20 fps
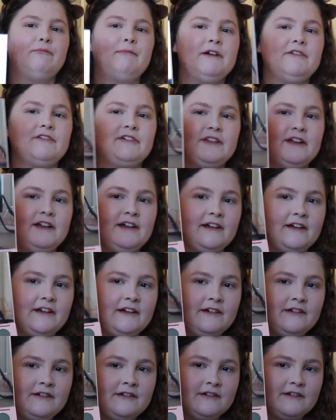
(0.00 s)
mirror
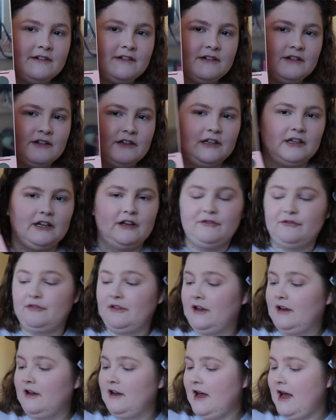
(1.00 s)
there. Love
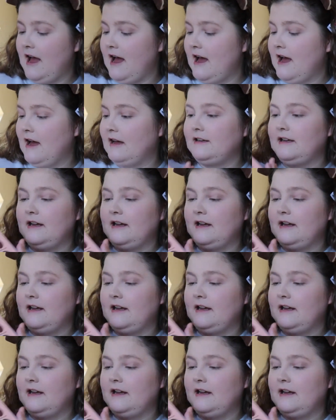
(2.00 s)
that. And